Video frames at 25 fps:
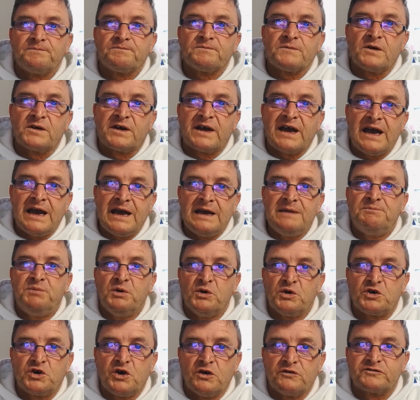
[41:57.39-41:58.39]
Okay, he
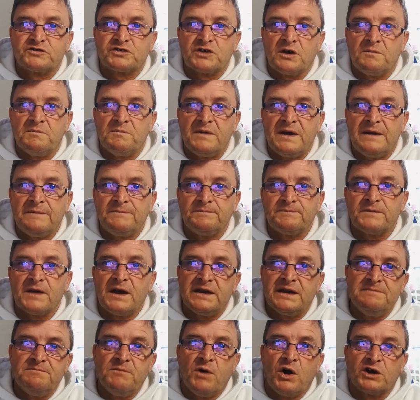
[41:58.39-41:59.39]
put cuffs on me
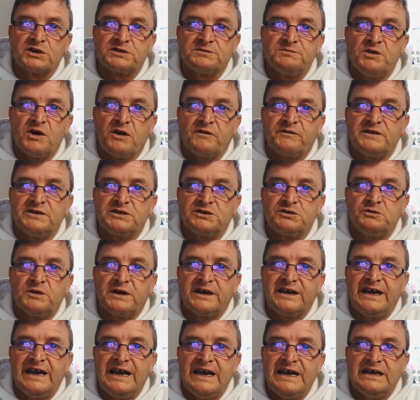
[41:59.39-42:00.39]
and he marched me off into a
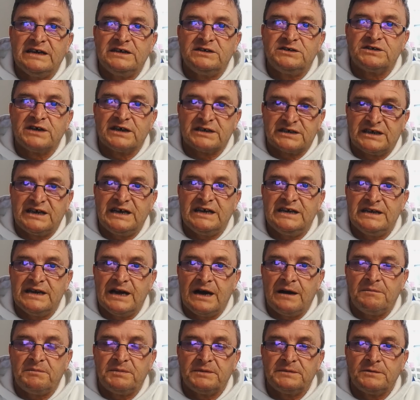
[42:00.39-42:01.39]
cage. That's
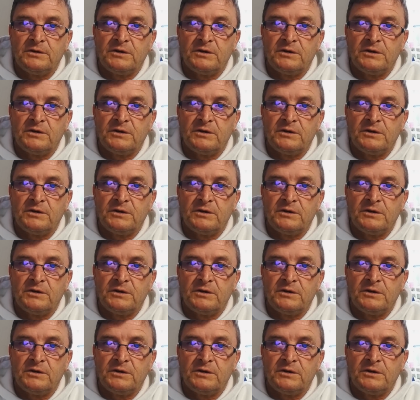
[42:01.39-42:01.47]
kidnap.